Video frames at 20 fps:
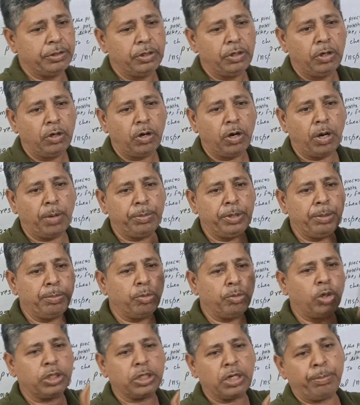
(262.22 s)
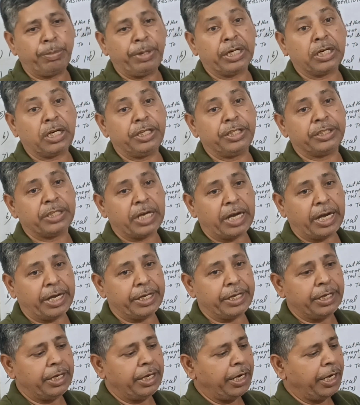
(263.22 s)
of the molten metal is high
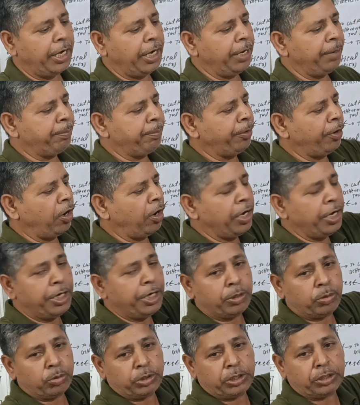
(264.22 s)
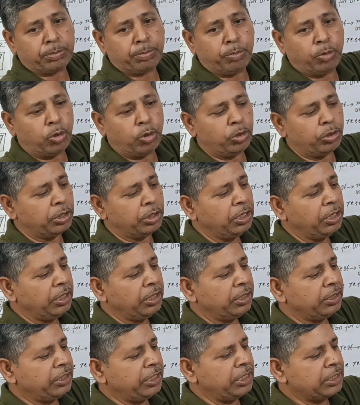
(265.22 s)
and pour into this mold.
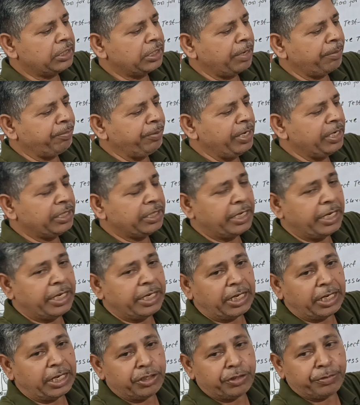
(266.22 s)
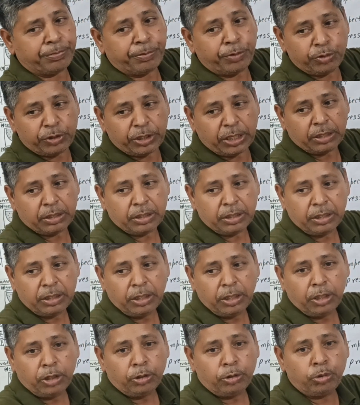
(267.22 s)
This surface area is fusion.
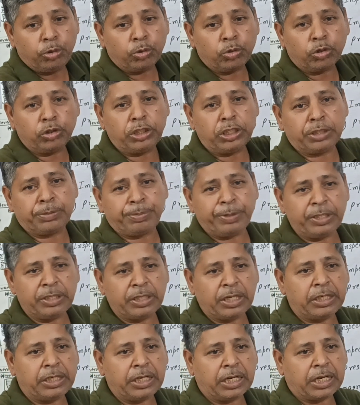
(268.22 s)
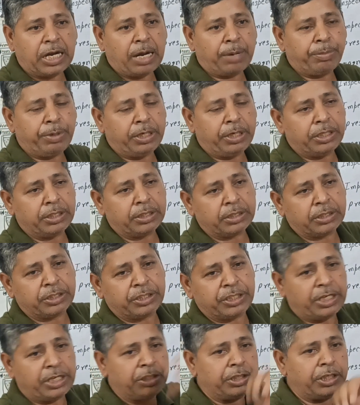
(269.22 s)
Due to this fusion, the carbon is
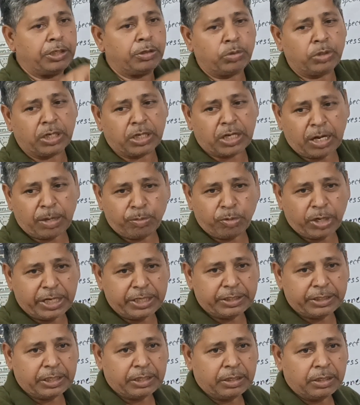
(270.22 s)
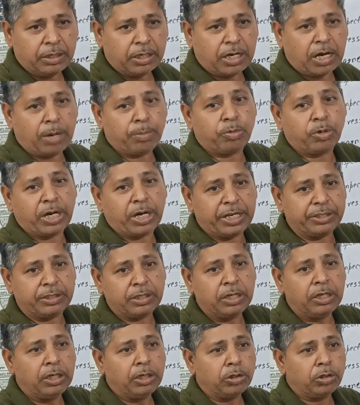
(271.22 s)
changed into the carburized.
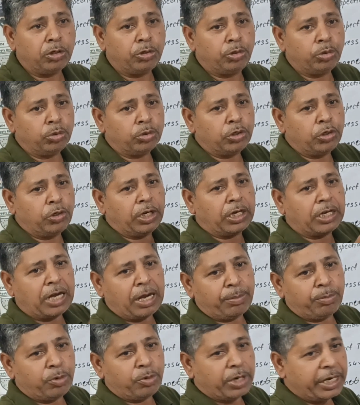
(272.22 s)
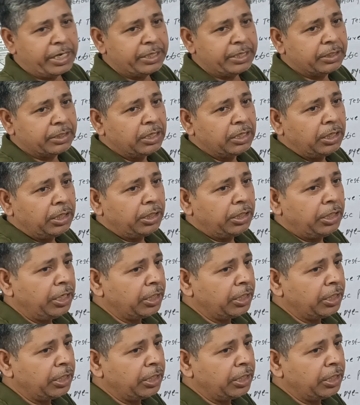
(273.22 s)
So due to the carburized, the